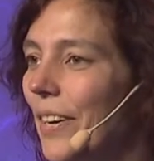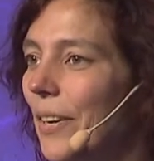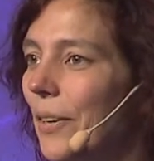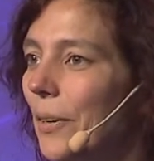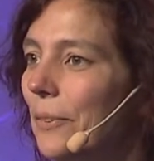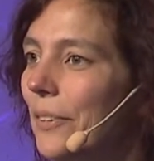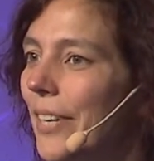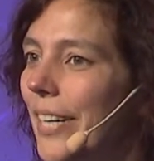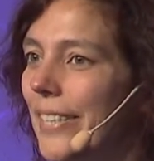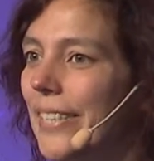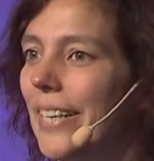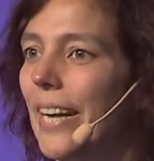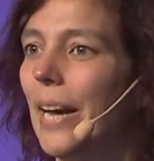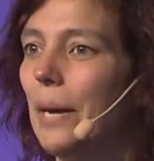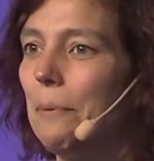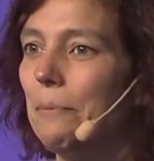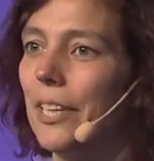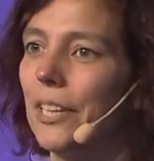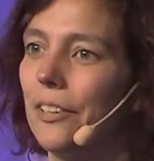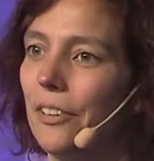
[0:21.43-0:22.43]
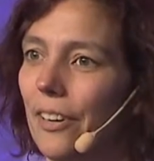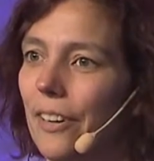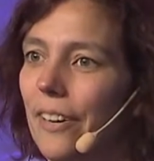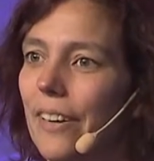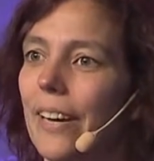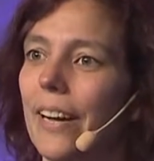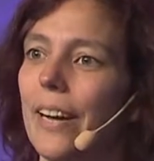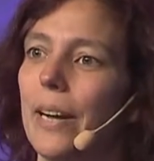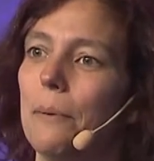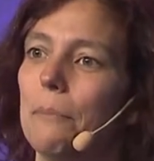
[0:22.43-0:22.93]
All right, I'm Nicole.
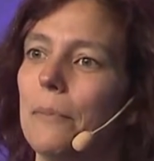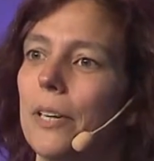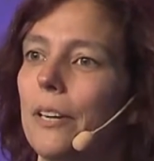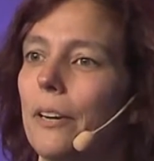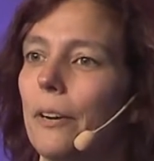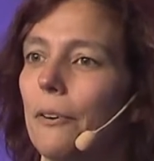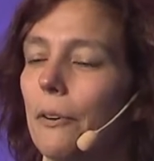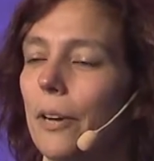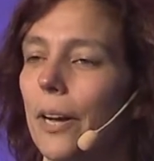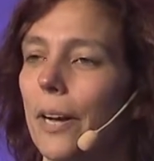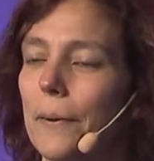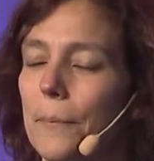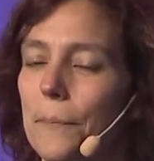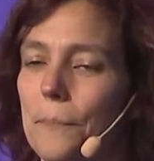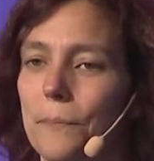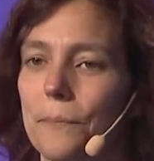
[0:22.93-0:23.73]
I'm a